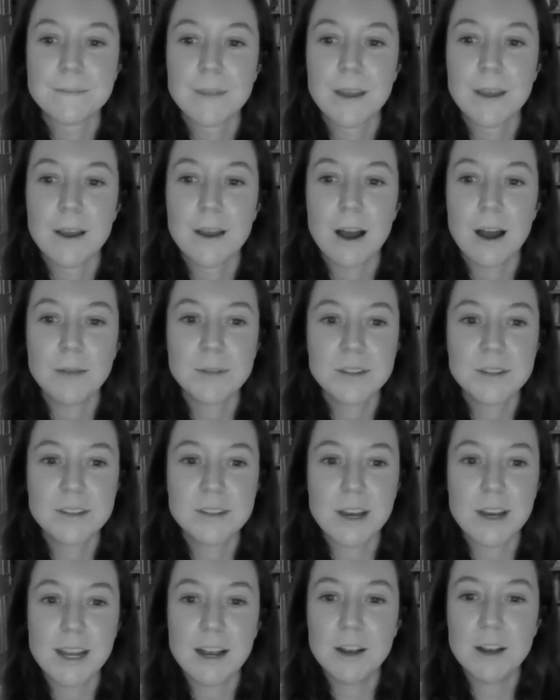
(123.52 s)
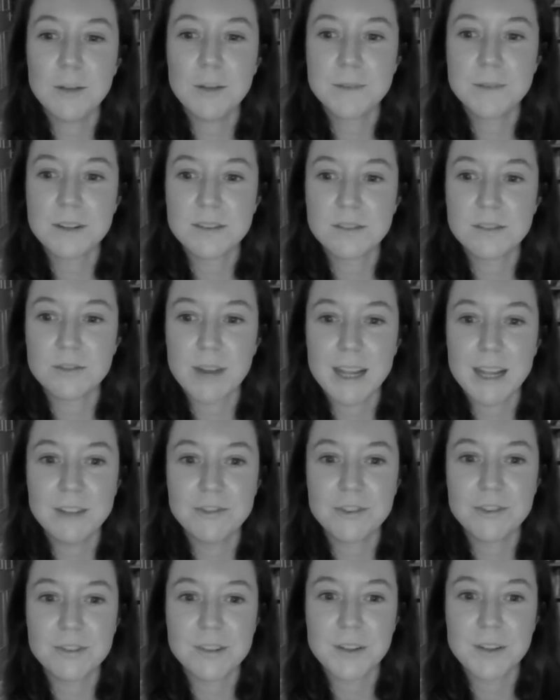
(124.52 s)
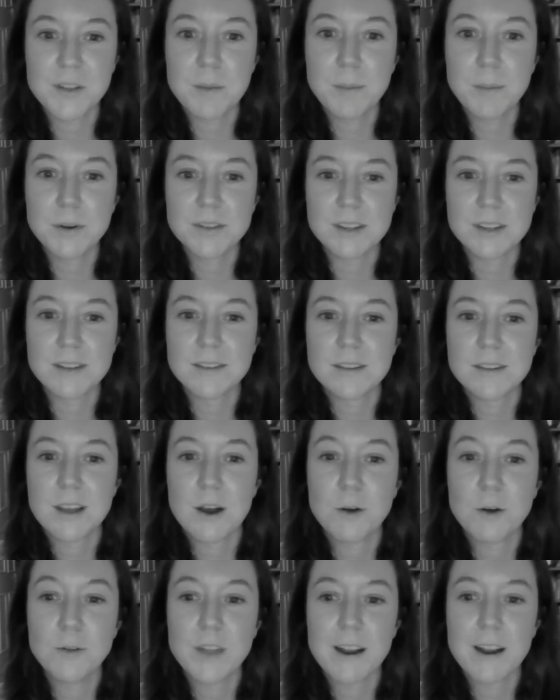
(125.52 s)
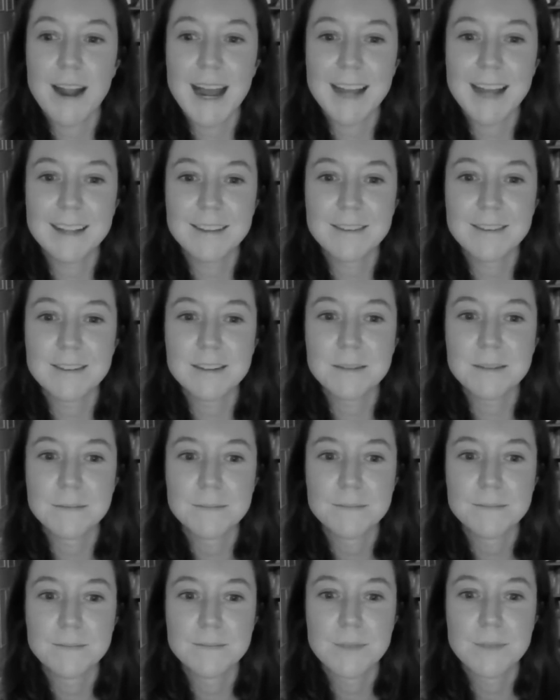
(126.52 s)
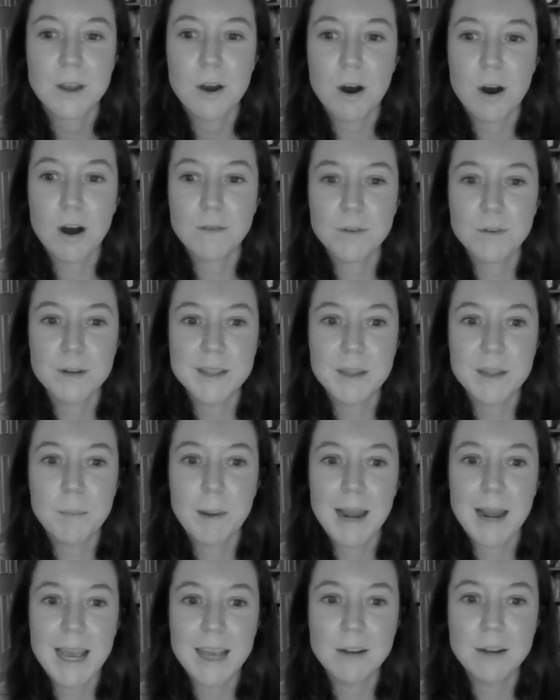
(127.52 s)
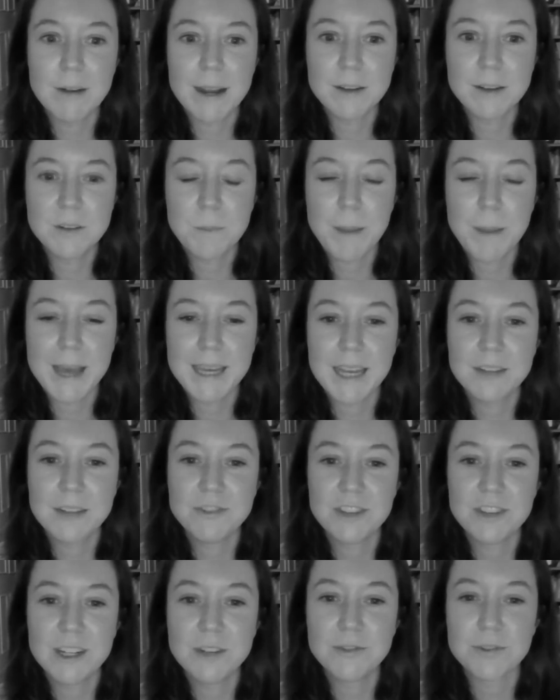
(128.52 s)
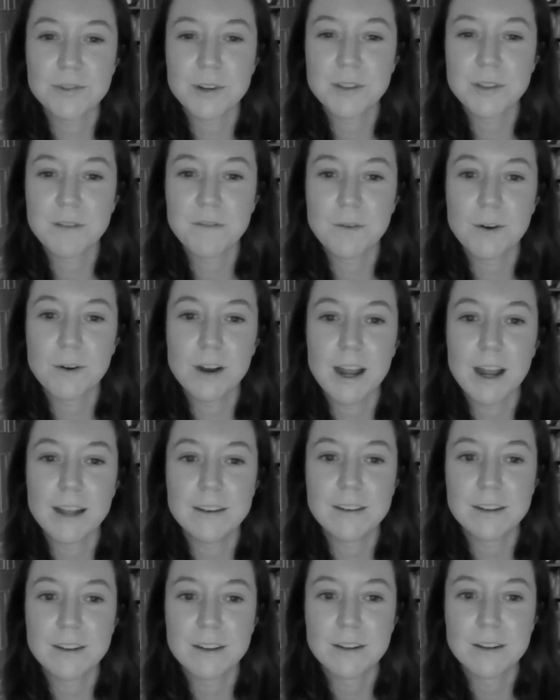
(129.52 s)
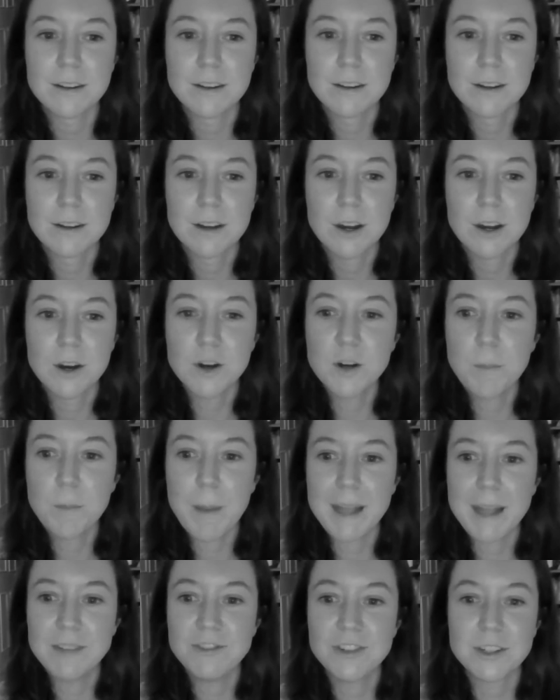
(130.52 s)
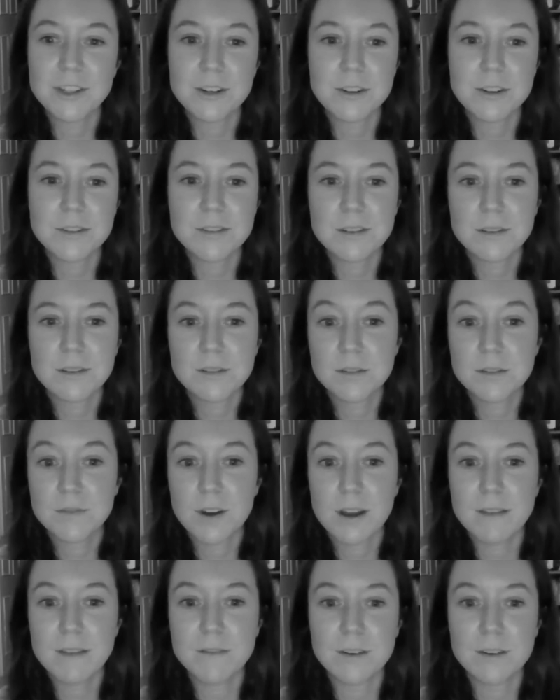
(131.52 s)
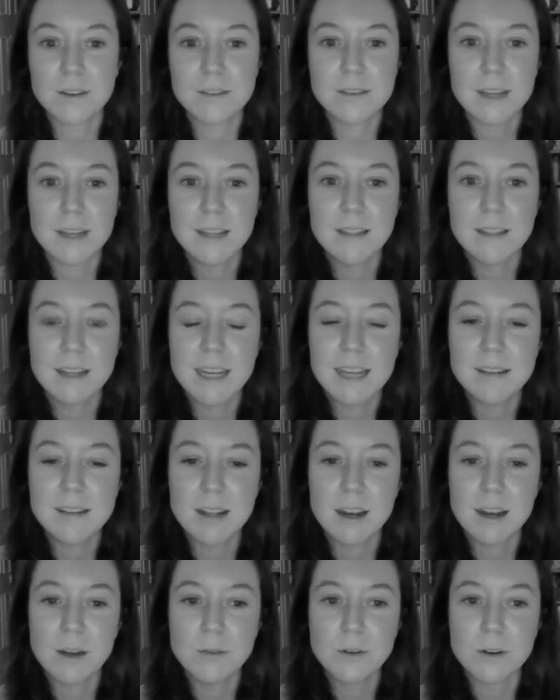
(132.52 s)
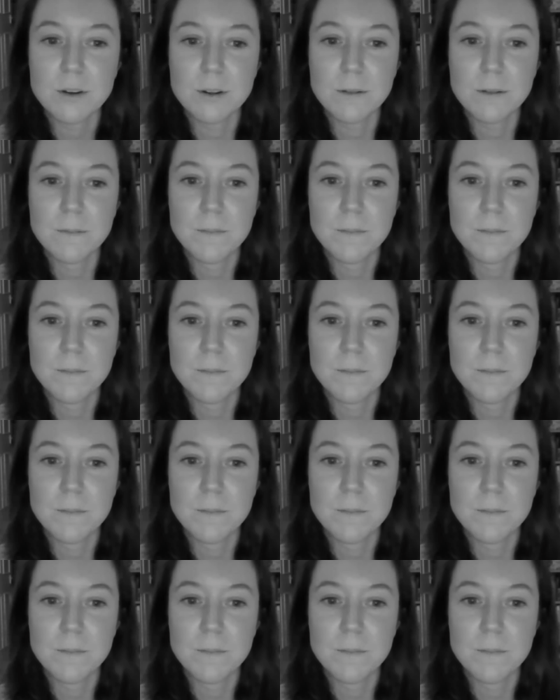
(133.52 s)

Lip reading: I will sidle up to strangers on the buses, hold their hands. Hover in the playground, pecking children on the forehead. Hug pensioners, survivors in the Nisa local.